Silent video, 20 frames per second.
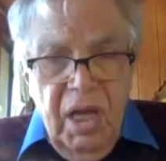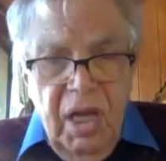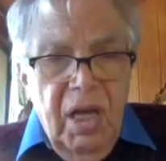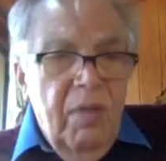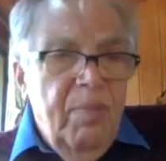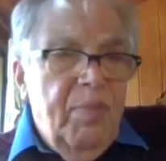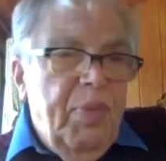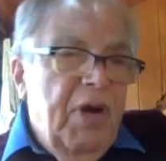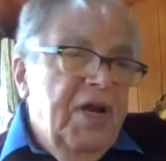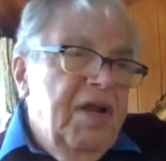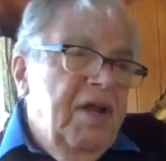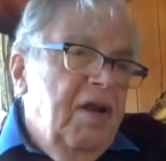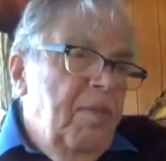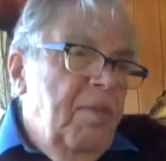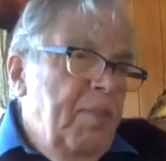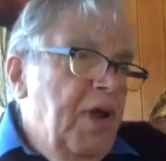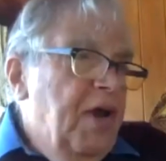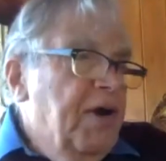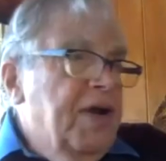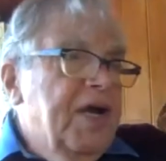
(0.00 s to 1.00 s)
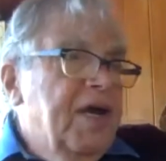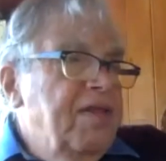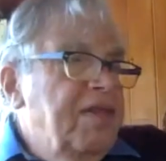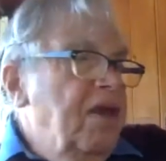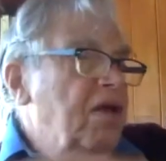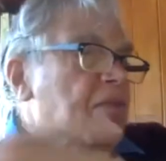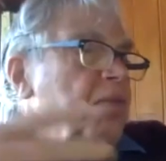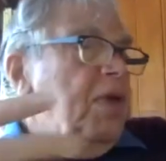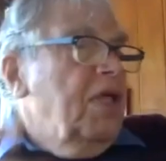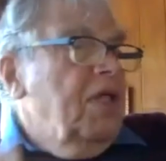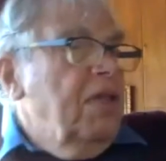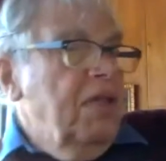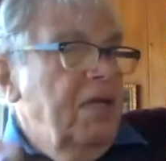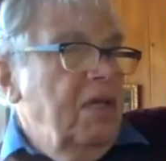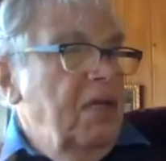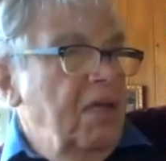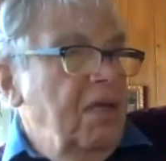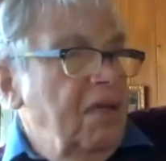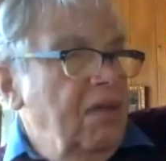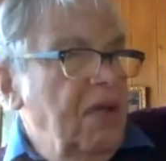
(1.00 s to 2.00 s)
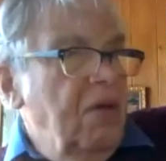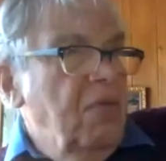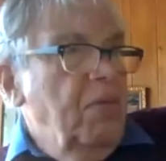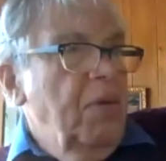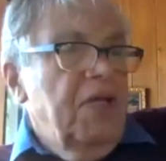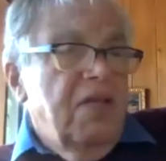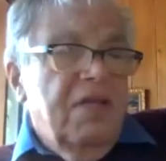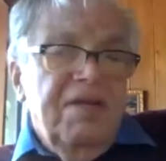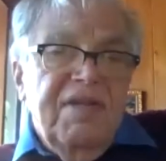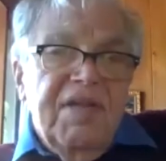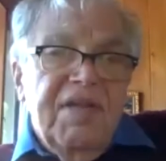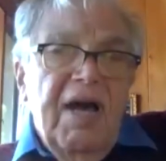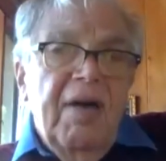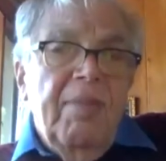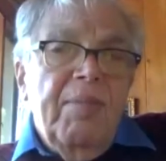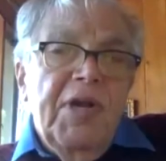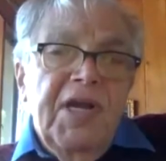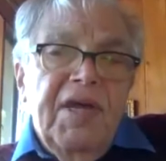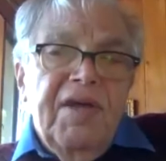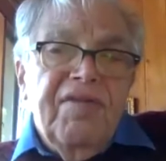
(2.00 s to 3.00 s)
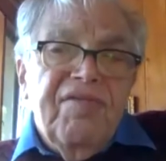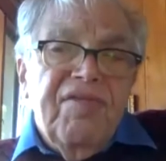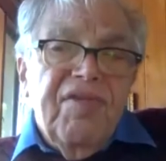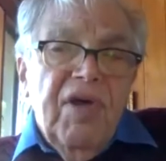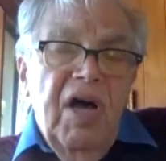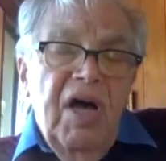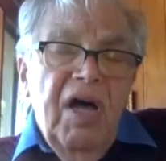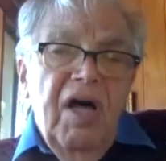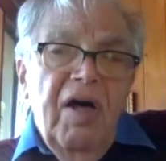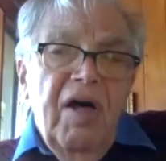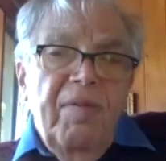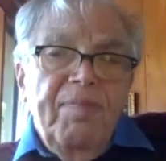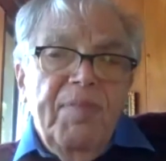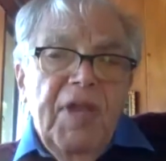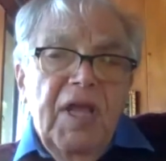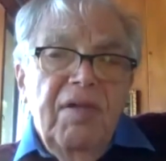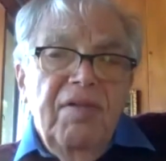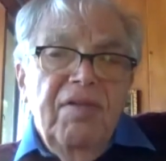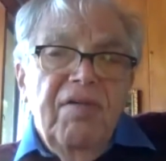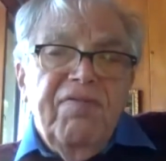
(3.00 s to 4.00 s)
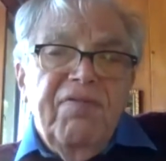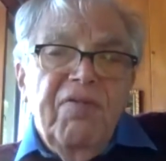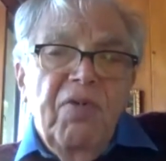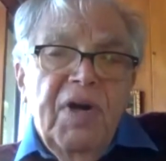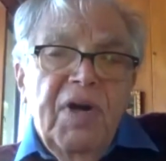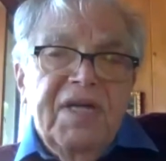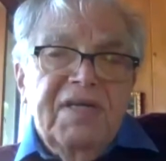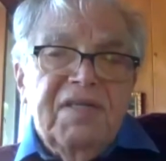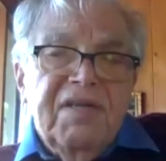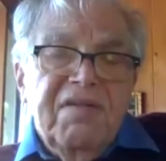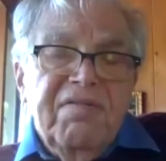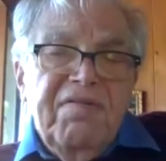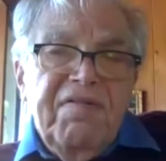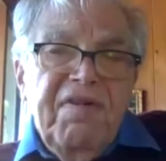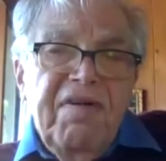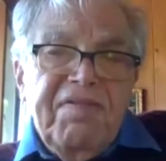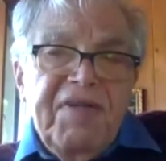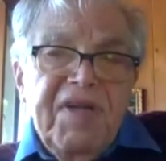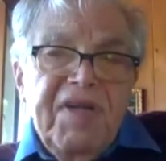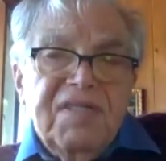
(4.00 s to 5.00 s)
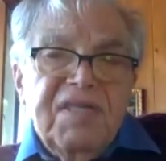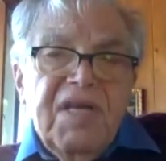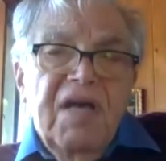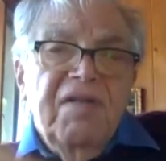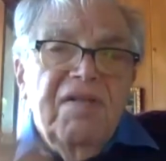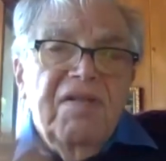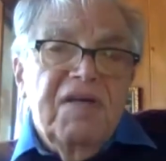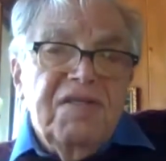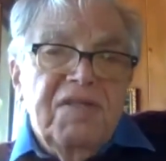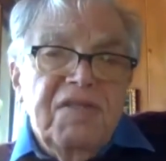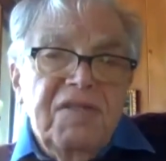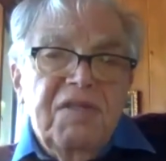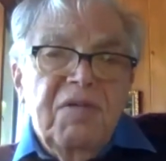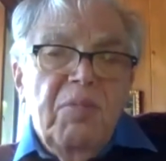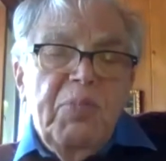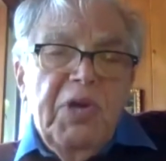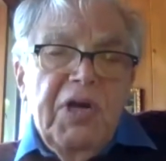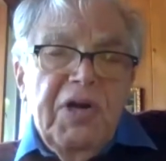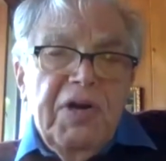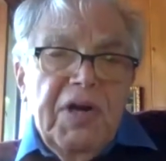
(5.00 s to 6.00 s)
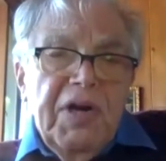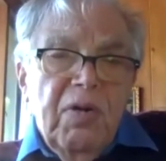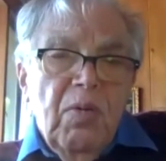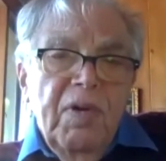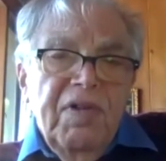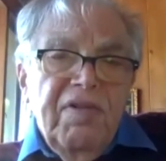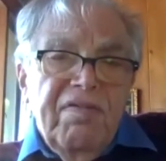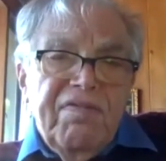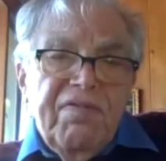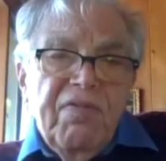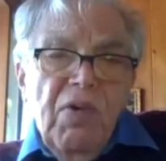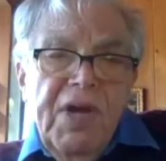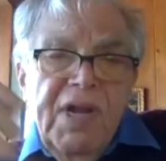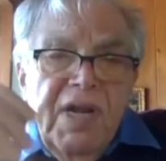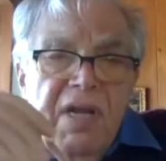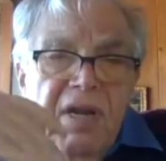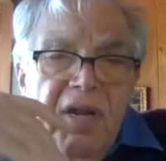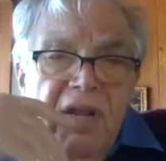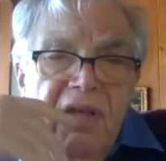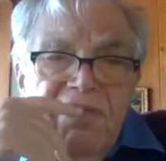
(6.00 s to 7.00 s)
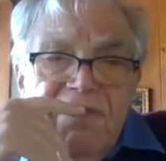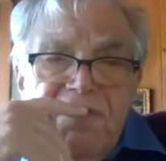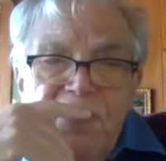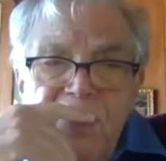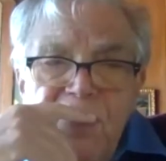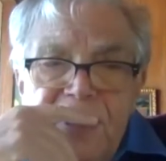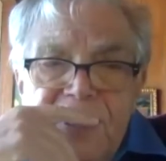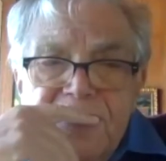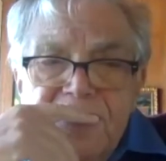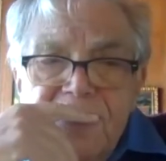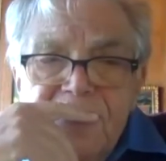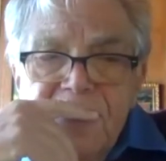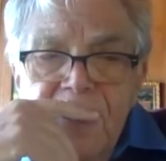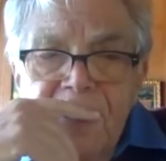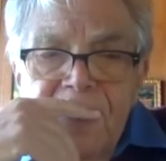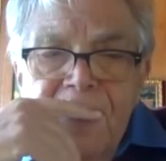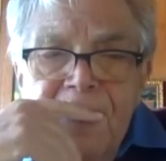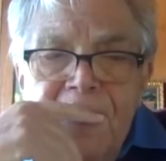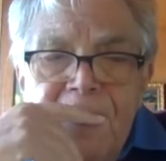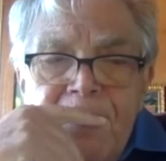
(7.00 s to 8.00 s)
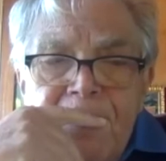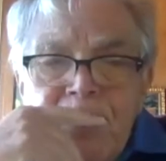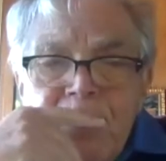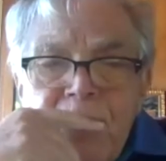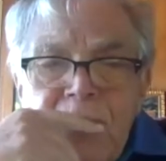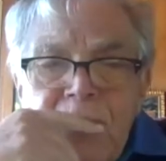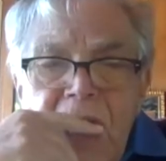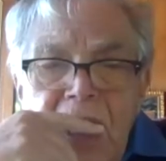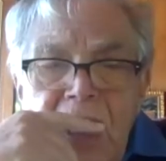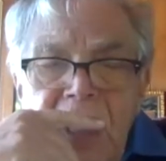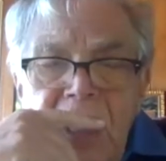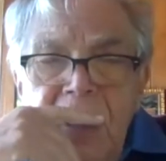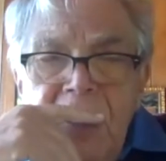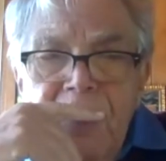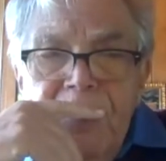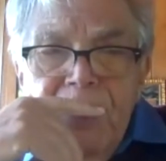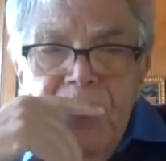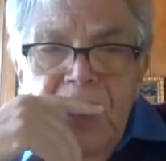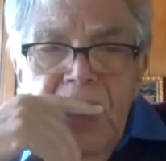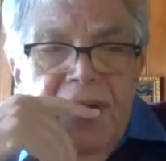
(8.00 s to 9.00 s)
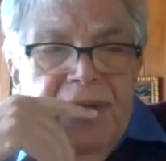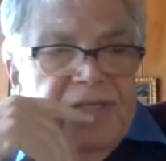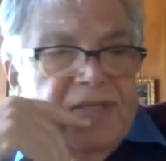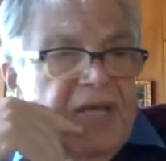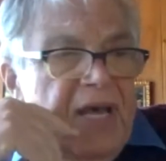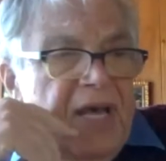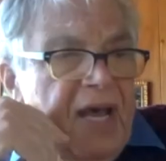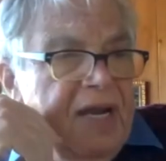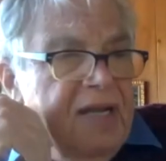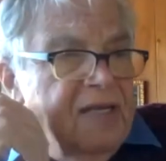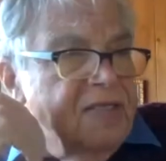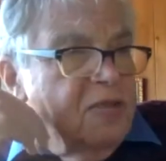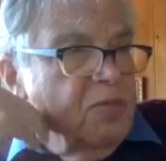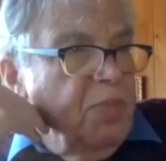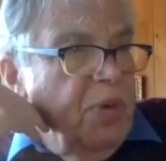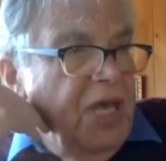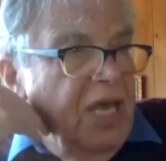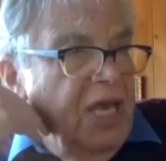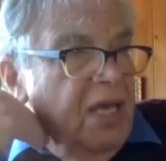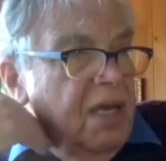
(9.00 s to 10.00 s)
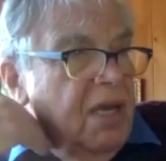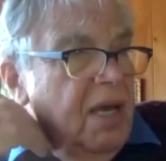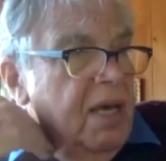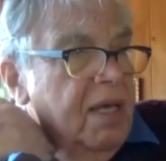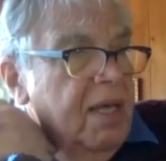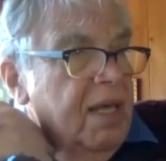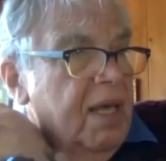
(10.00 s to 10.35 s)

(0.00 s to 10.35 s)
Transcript: Uh, but in America, they're really, they're really dominant um, in the forties and fifties. And this is the period when the Freudian influence um, is at its peak.